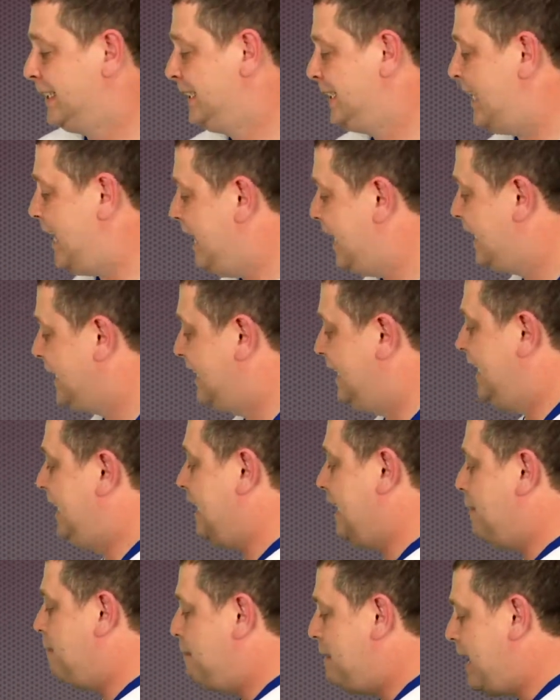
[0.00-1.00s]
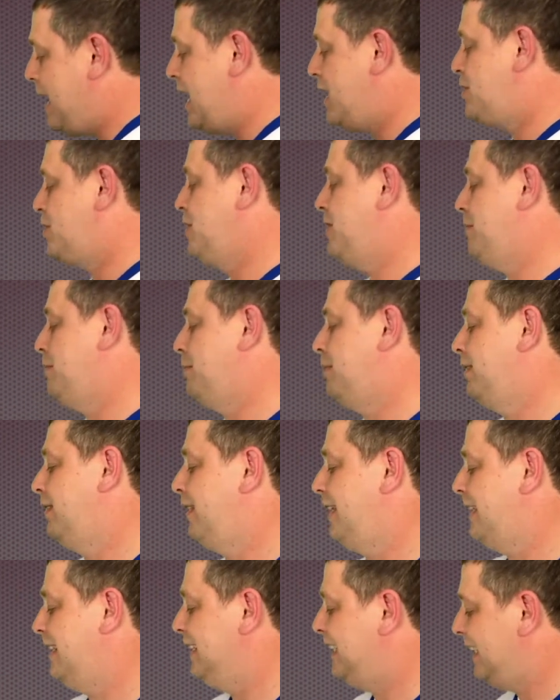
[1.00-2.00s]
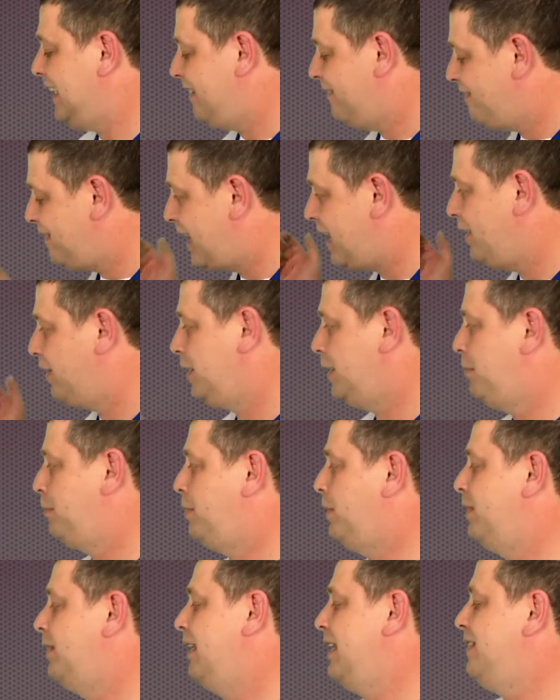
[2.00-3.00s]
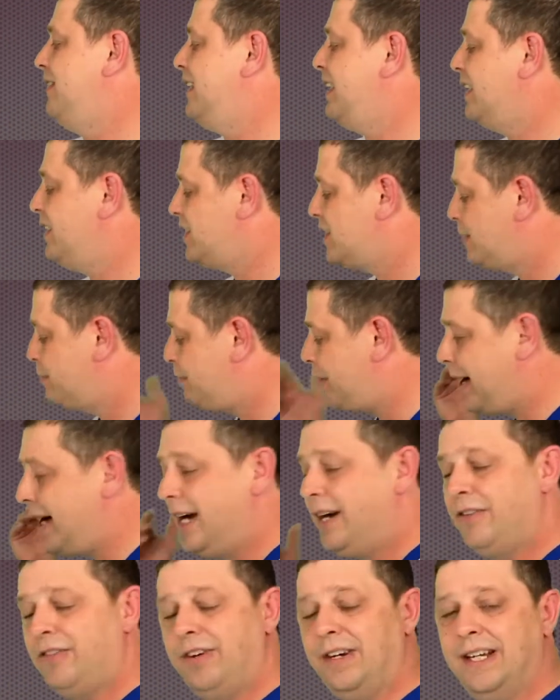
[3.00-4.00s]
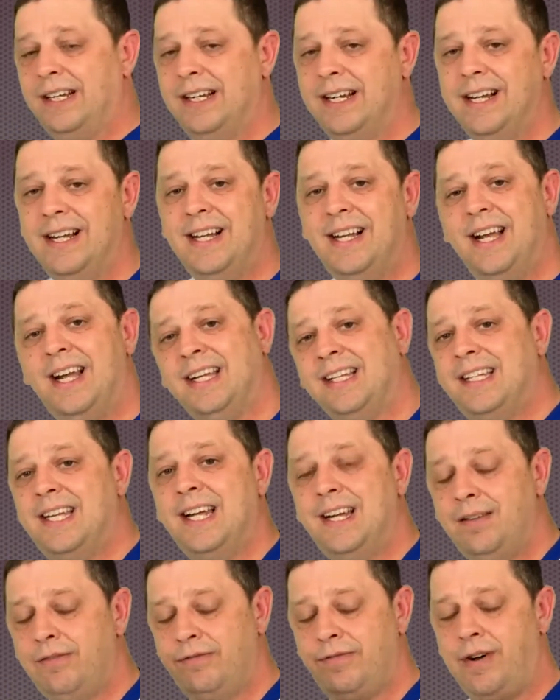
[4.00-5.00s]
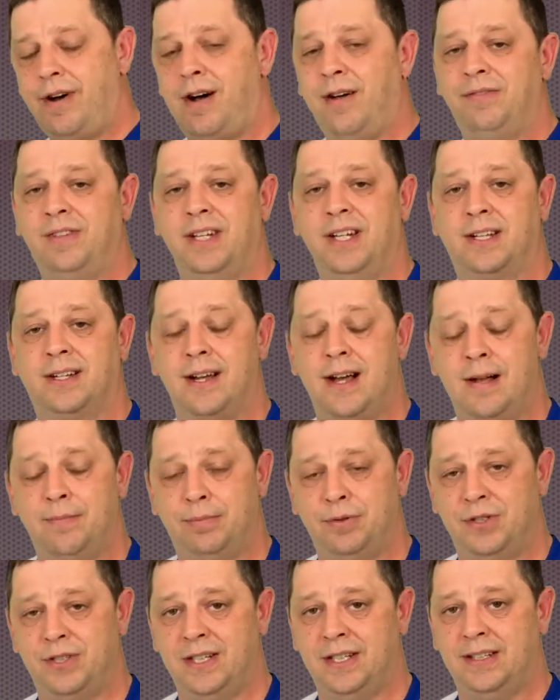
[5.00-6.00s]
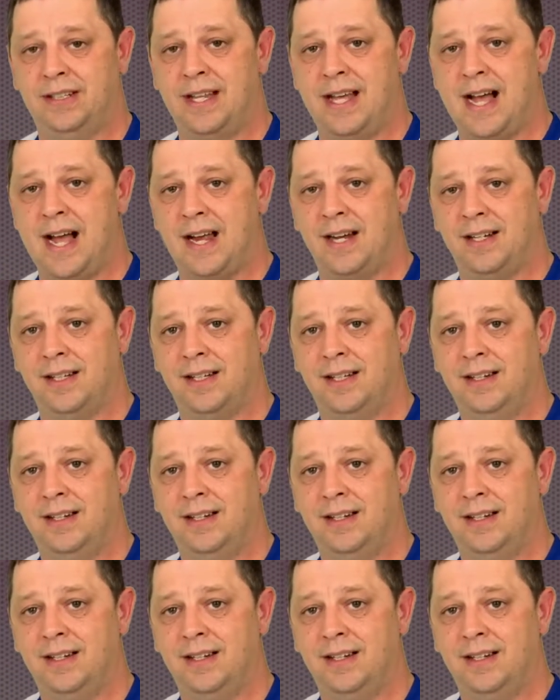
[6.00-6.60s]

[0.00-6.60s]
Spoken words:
take the imaginable and the invaluable and the inspiring and get involved in accomplishing that.